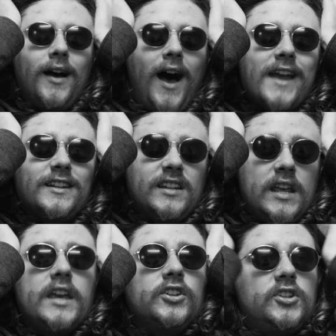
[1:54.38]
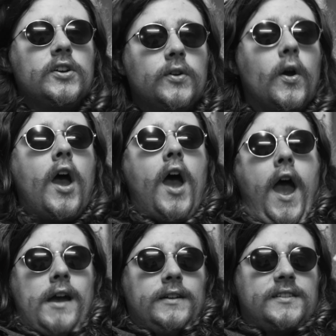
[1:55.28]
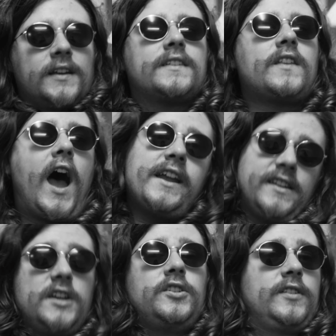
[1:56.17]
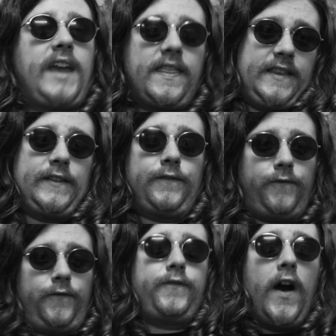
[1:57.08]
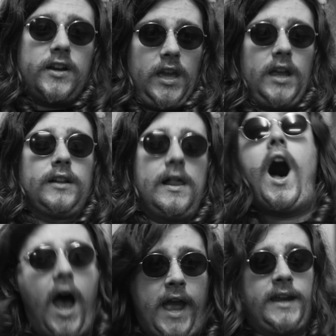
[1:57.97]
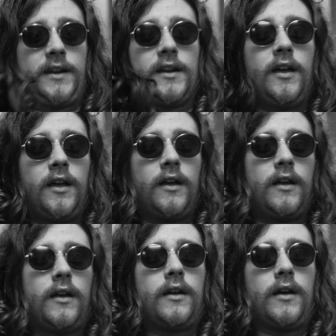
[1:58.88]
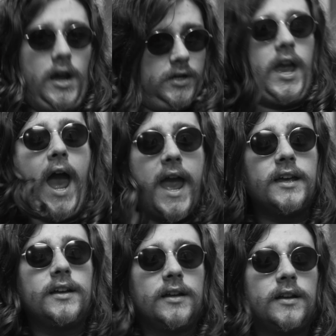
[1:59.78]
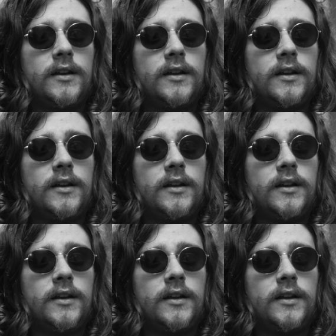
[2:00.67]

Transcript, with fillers: I need you to, I need you to get this fucking line, okay?